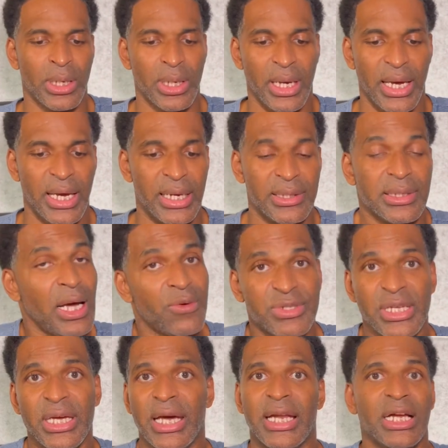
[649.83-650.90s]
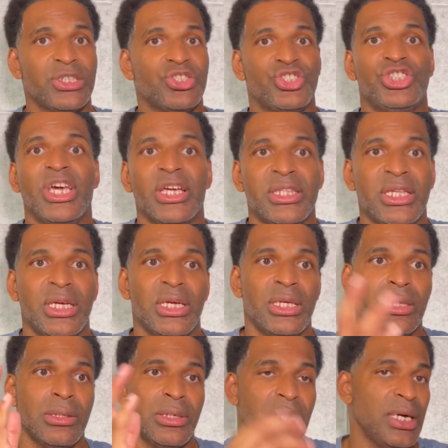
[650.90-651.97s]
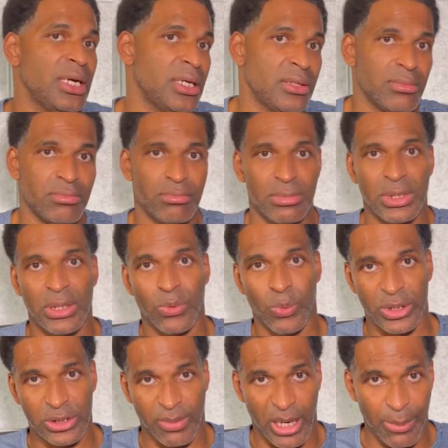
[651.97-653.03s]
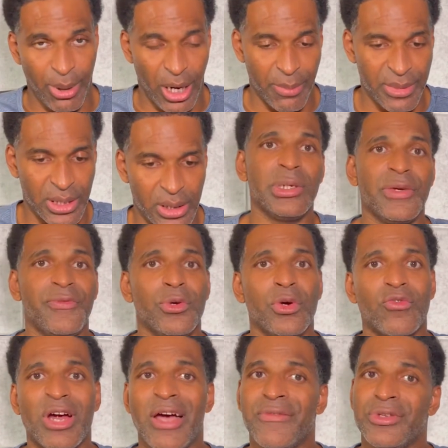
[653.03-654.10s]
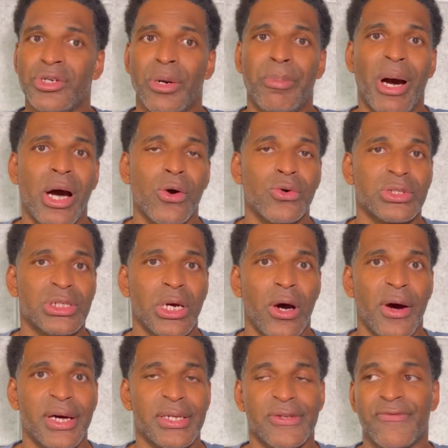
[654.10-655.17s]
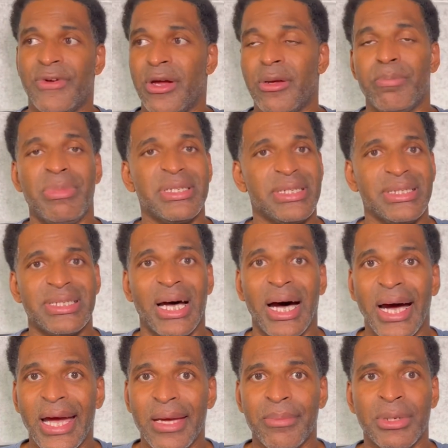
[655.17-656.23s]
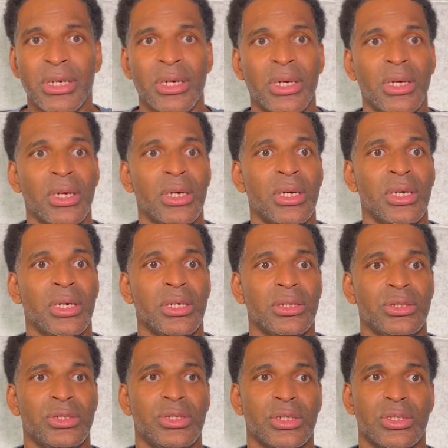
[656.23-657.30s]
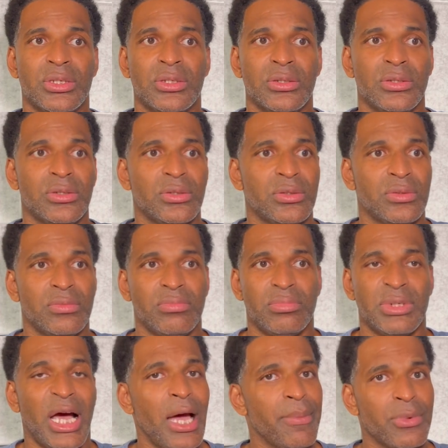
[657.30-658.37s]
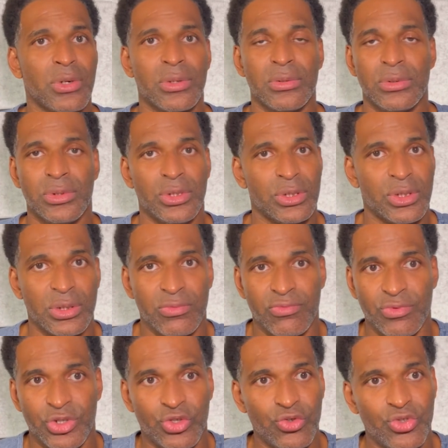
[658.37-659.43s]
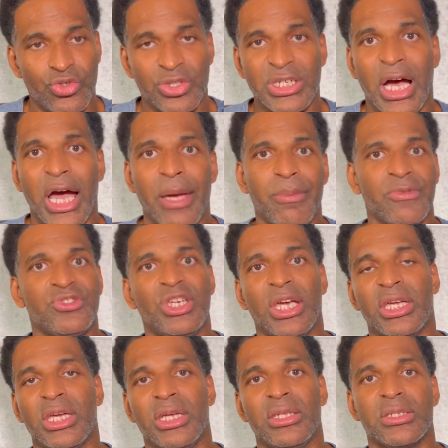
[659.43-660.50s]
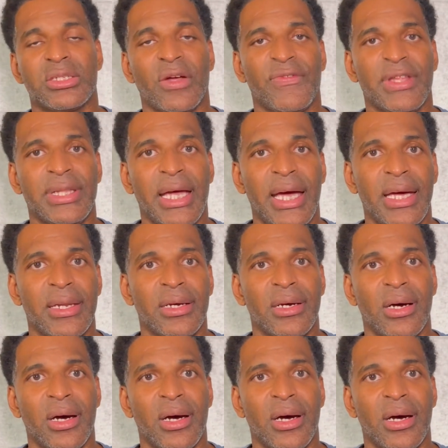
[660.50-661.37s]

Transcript: And that was it. And I just checked in and went to my apartment. If you arrive in your apart hotel and it's very busy time, just to reduce your time of check-in and stuff like that,